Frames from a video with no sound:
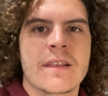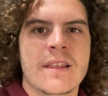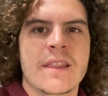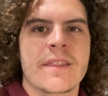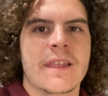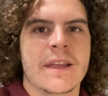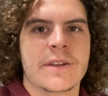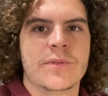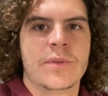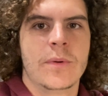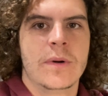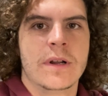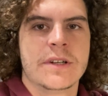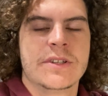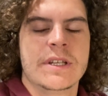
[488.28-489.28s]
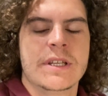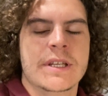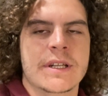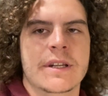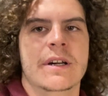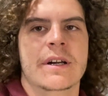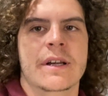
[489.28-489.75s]
Thanks for watching,
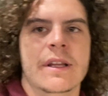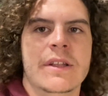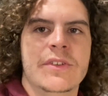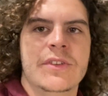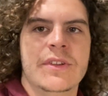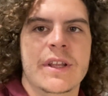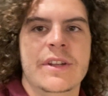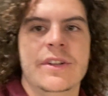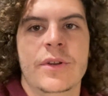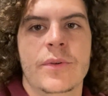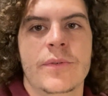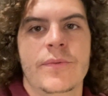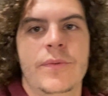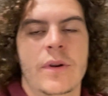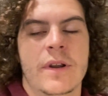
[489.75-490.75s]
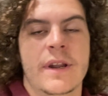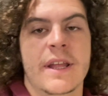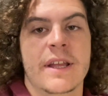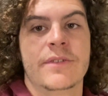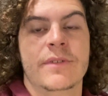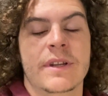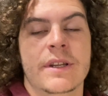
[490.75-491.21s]
and stay tuned for our
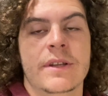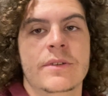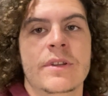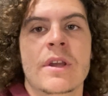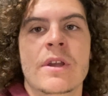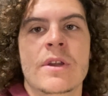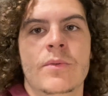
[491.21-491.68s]
next videos.